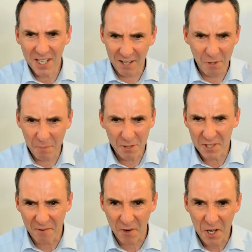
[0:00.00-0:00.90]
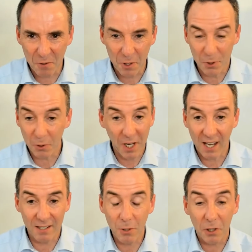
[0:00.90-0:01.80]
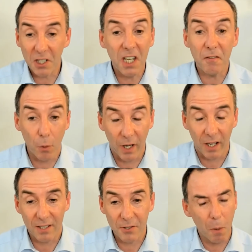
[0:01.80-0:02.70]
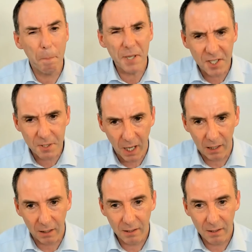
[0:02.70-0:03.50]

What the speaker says: we've been using that for years, but you couldn't give it away. There's no business model.